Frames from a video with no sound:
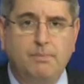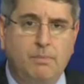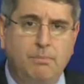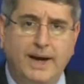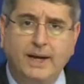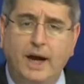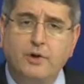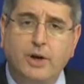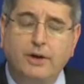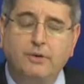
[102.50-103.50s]
By
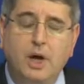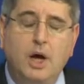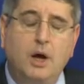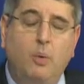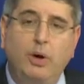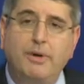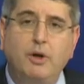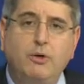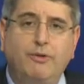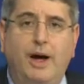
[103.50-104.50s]
contrast, women
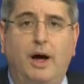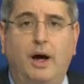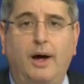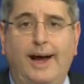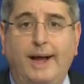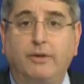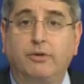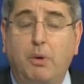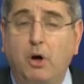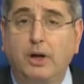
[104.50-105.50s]
who've had
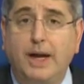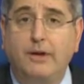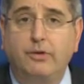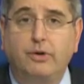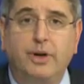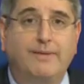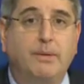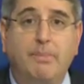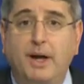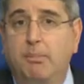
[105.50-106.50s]
smaller cancers have
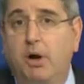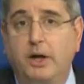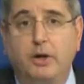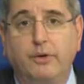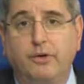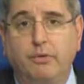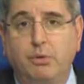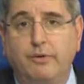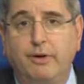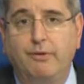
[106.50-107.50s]
a better prognosis
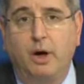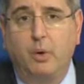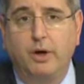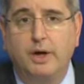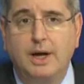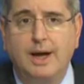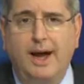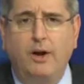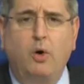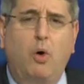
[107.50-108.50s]
moving forward,
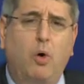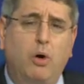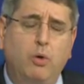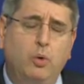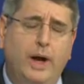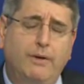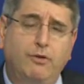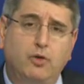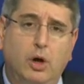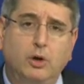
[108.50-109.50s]
or who have
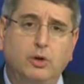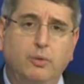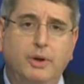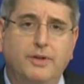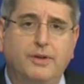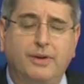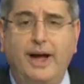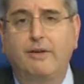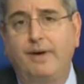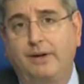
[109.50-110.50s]
struggled with the
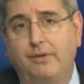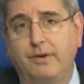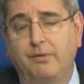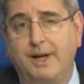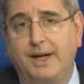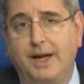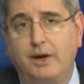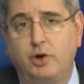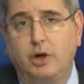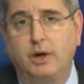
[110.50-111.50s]
side effects of this
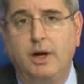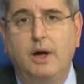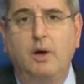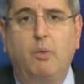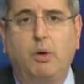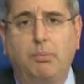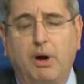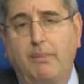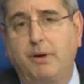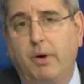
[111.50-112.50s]
medication will
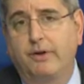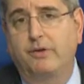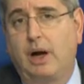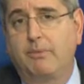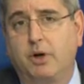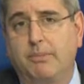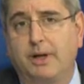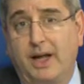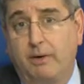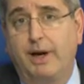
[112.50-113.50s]
probably want to stop
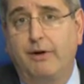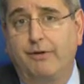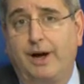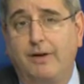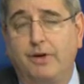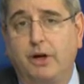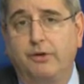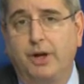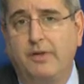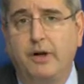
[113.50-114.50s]
treatment at around 5
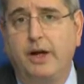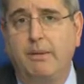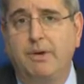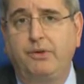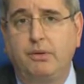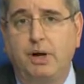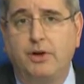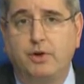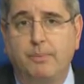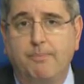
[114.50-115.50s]
years, and they're not missing much.